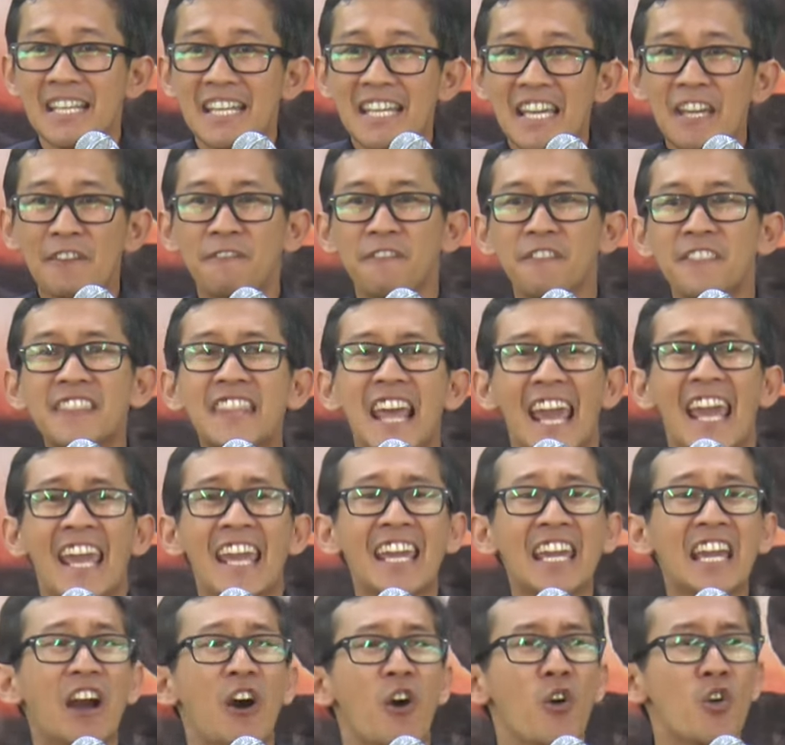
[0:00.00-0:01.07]
If
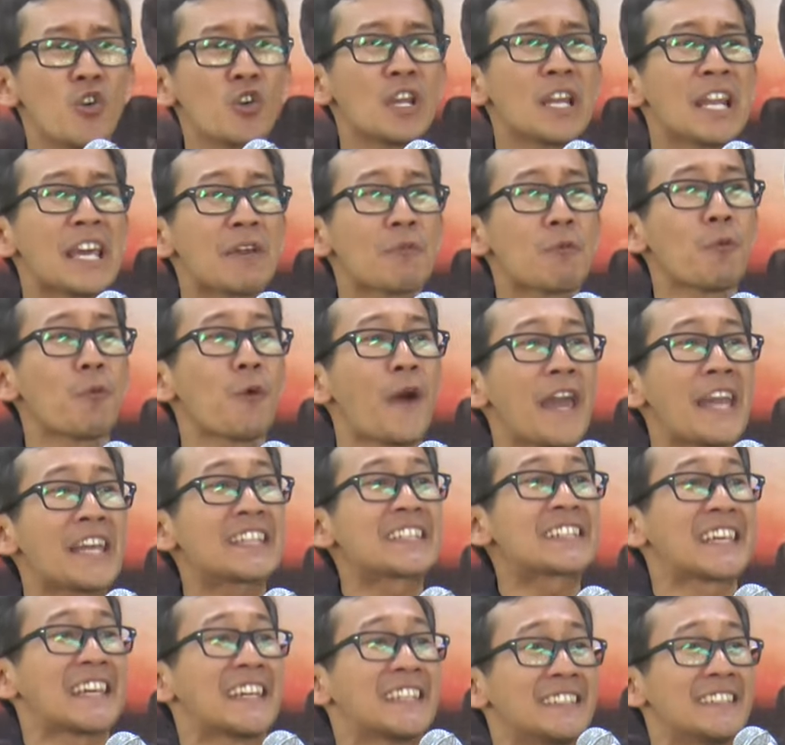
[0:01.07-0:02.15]
they only
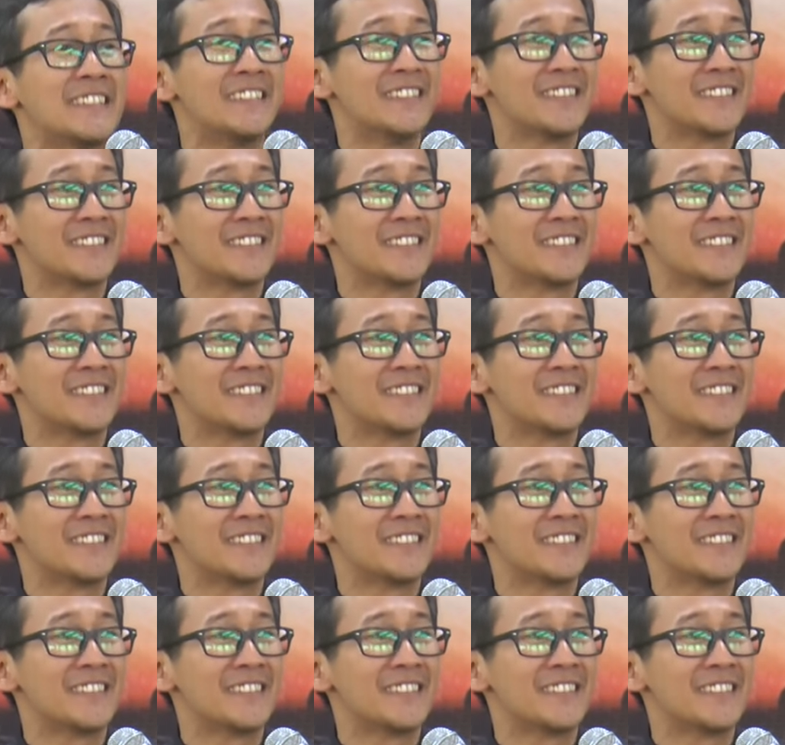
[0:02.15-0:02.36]
waited,